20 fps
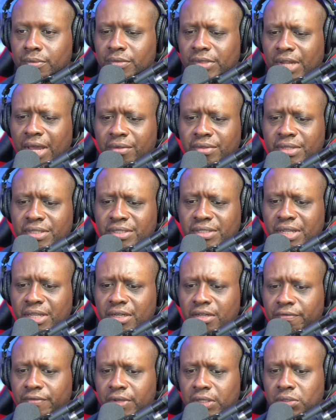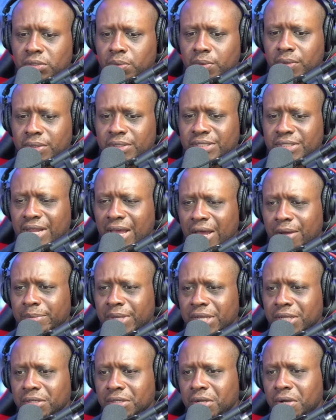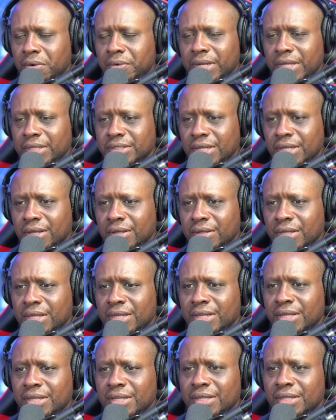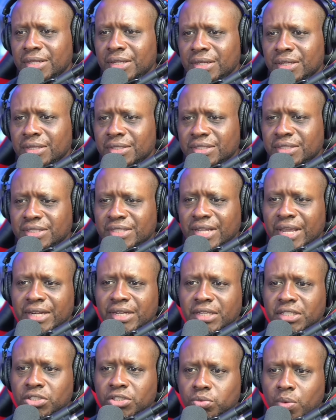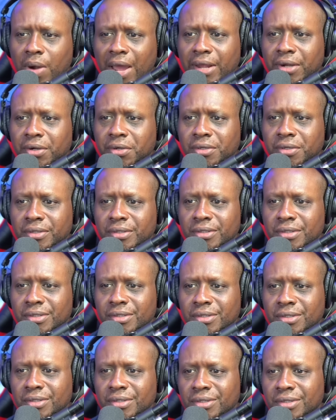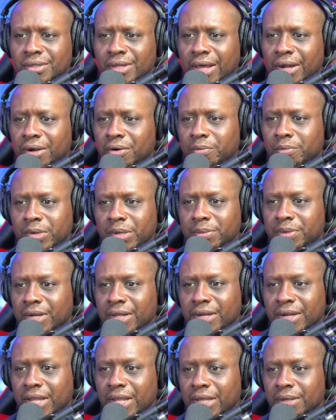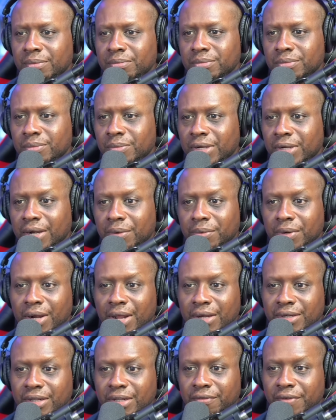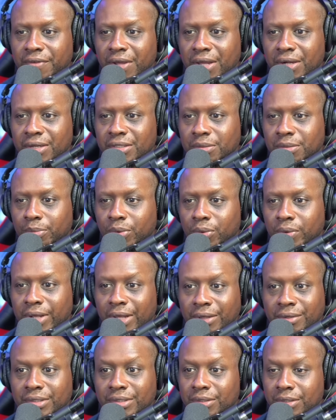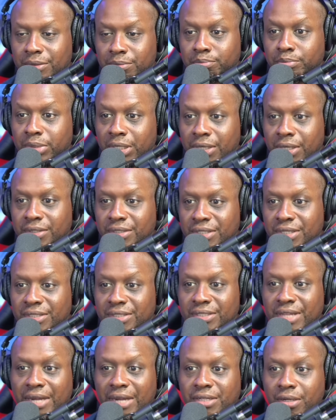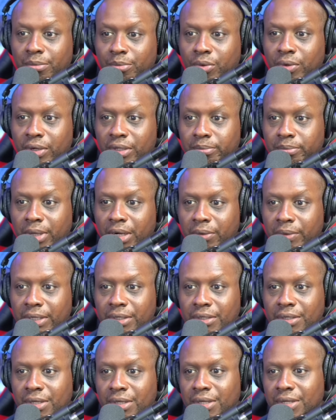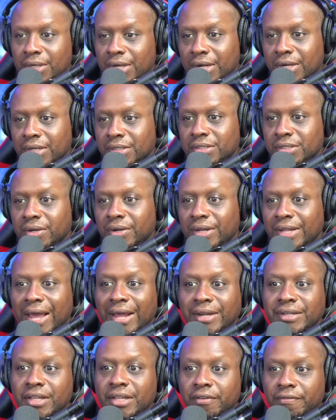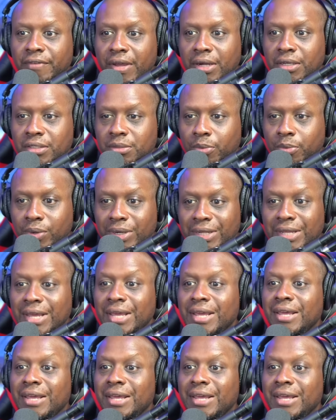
Now, this individual is now being known as Sadie Schreiner. I don't remember their name when they were identifying as a boy, because this is actually a boy, by the way. Not necessarily identifying as a boy.